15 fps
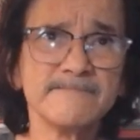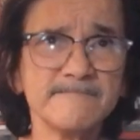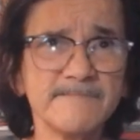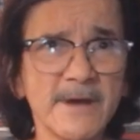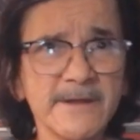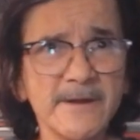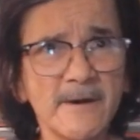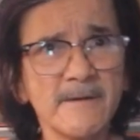
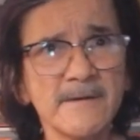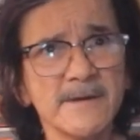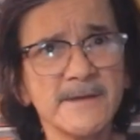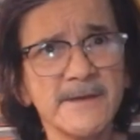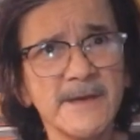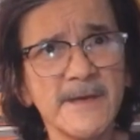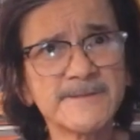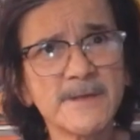But, you know,
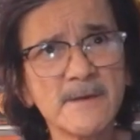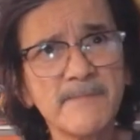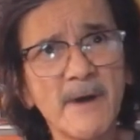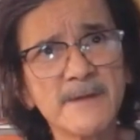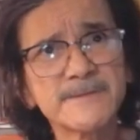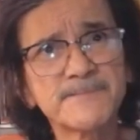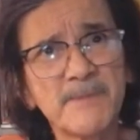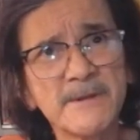it's
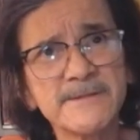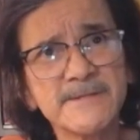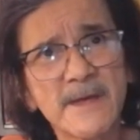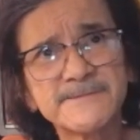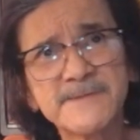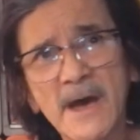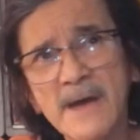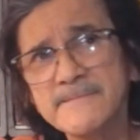about spending
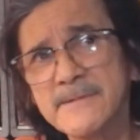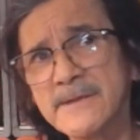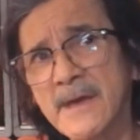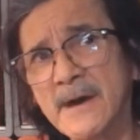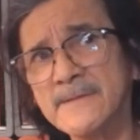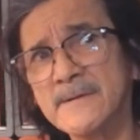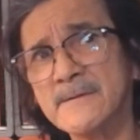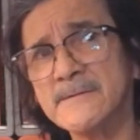that time
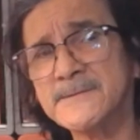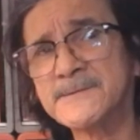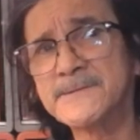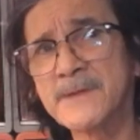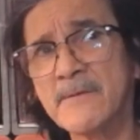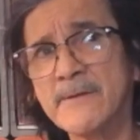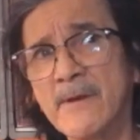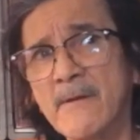together and
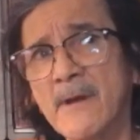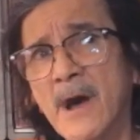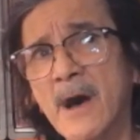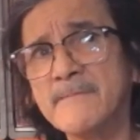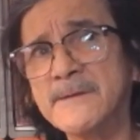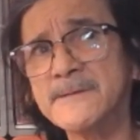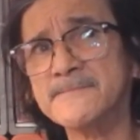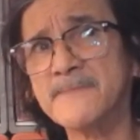sharing our
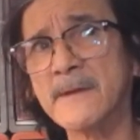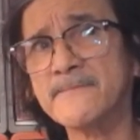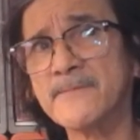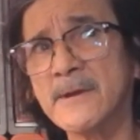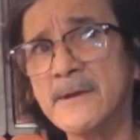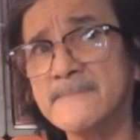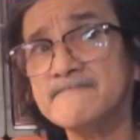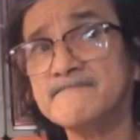hobbies, my
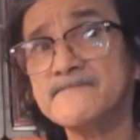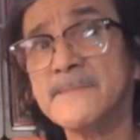friend.